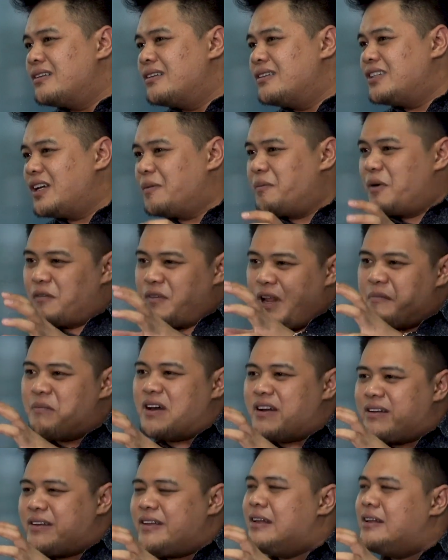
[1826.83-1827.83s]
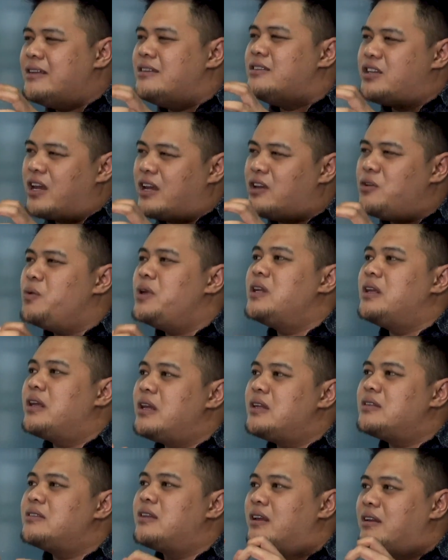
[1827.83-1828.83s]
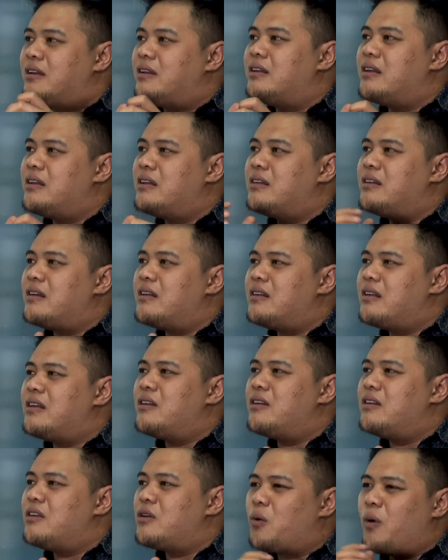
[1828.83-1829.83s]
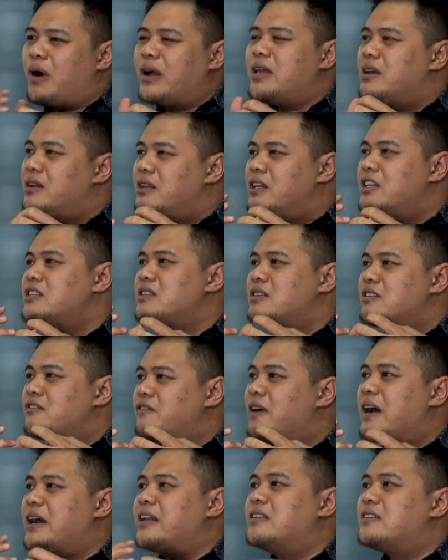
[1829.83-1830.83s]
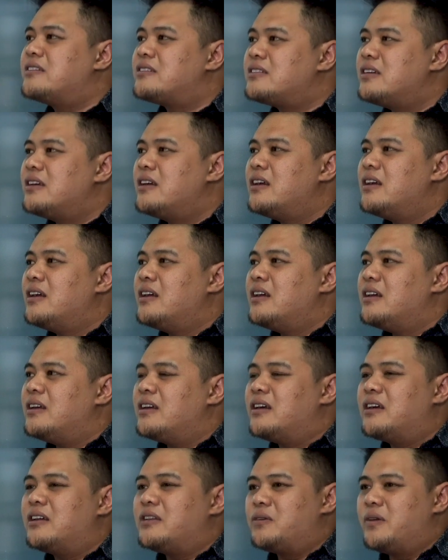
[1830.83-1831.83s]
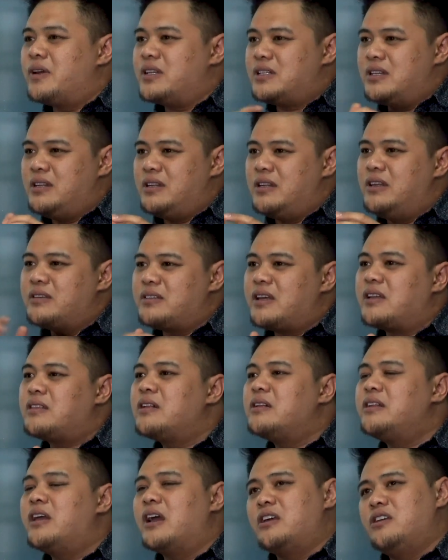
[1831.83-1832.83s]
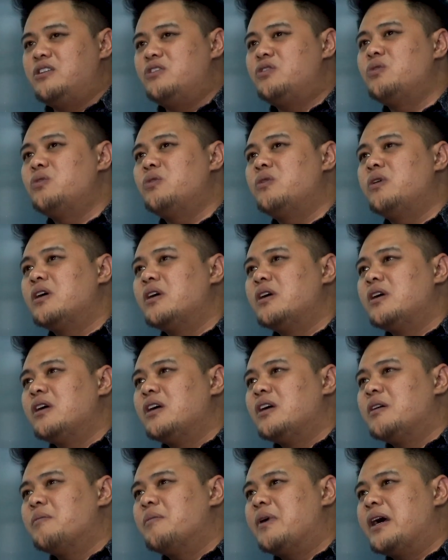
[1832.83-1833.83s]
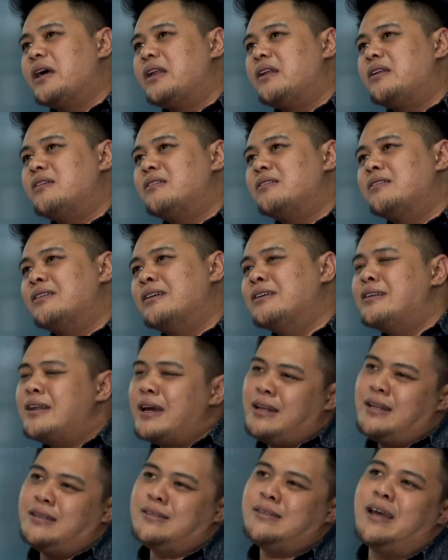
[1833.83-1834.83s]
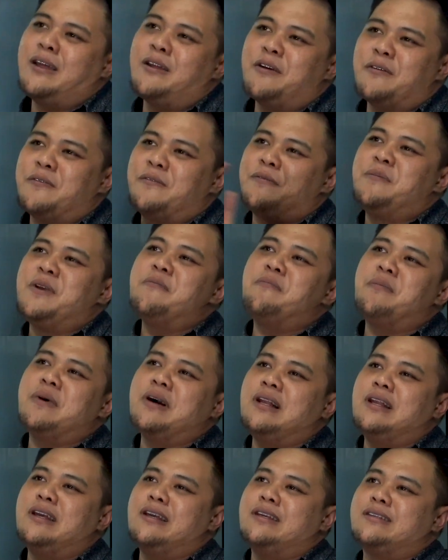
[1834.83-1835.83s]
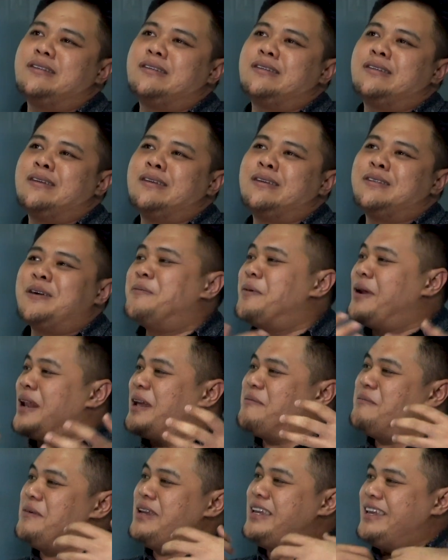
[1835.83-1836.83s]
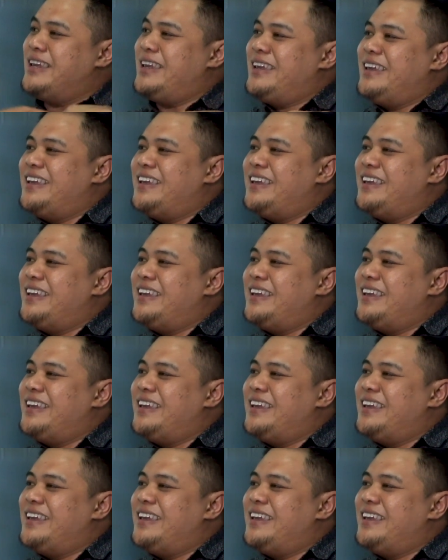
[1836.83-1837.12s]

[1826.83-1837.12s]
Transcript: some of them are really genuine case that they require these funds to actually settle their issue. But another set of people is someone like me.